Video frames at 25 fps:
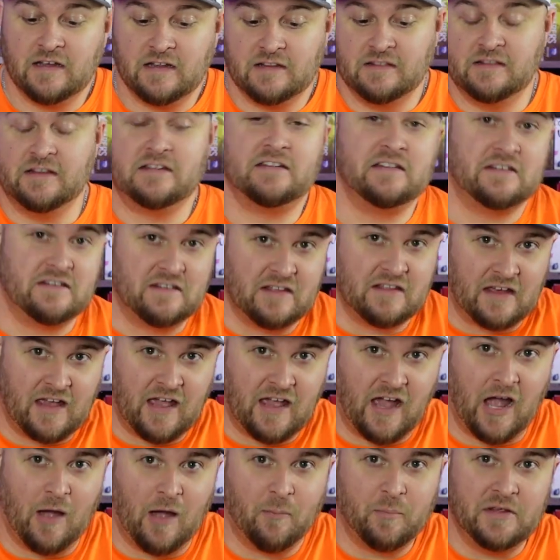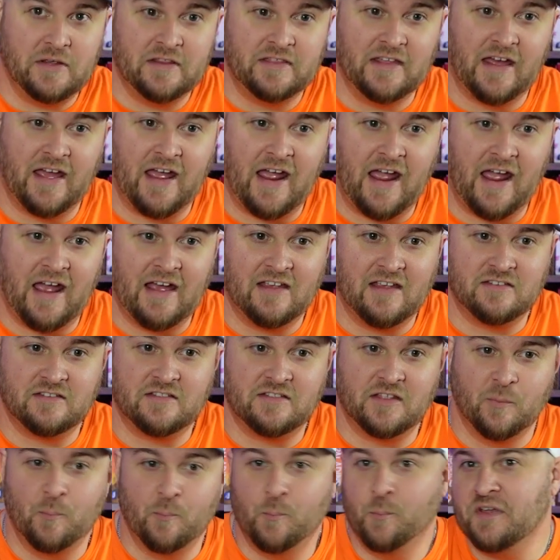this is the copy that has
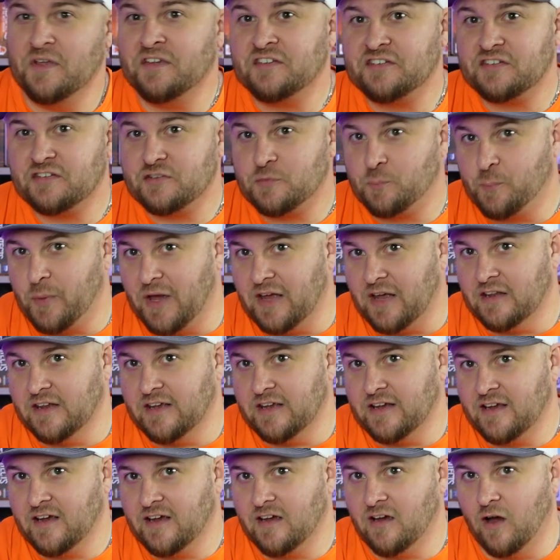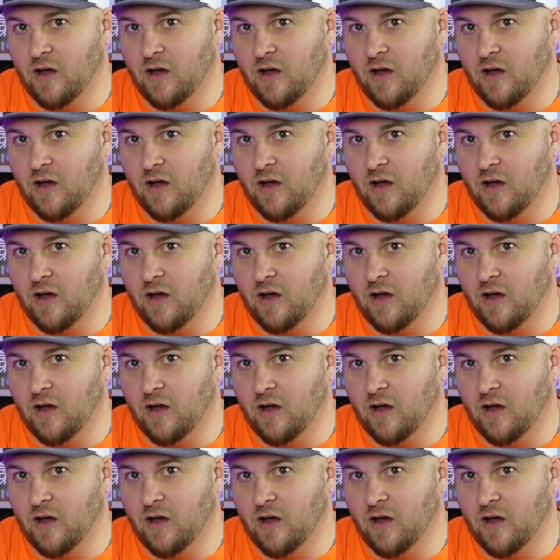the misspelling